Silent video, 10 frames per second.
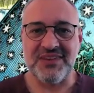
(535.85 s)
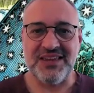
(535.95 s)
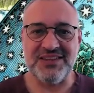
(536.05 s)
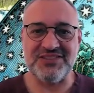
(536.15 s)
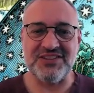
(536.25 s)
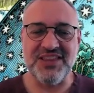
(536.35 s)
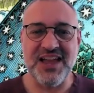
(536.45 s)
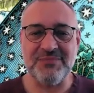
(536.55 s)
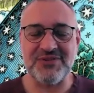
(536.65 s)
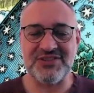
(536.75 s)
is the
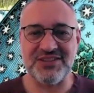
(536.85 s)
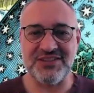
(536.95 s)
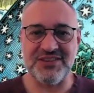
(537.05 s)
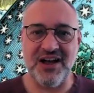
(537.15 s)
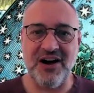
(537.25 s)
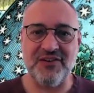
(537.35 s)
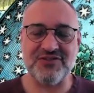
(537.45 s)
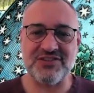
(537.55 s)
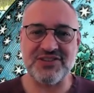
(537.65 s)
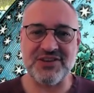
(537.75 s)
name that's
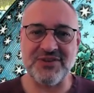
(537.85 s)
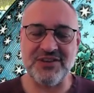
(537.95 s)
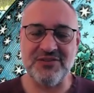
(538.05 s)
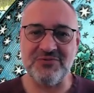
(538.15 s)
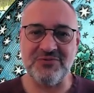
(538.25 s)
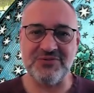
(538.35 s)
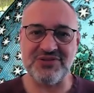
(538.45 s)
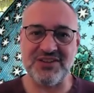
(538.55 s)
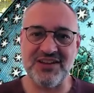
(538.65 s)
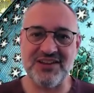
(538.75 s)
after somebody who
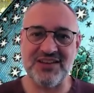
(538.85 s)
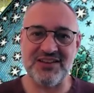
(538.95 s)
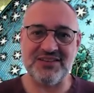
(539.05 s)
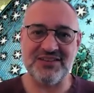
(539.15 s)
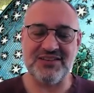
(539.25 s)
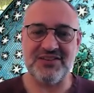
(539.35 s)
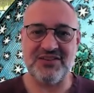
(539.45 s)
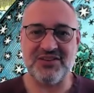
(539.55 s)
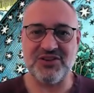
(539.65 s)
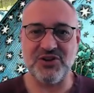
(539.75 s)
was
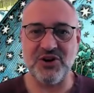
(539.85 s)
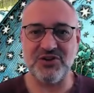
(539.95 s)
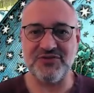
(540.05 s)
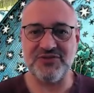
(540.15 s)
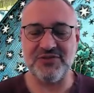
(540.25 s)
god of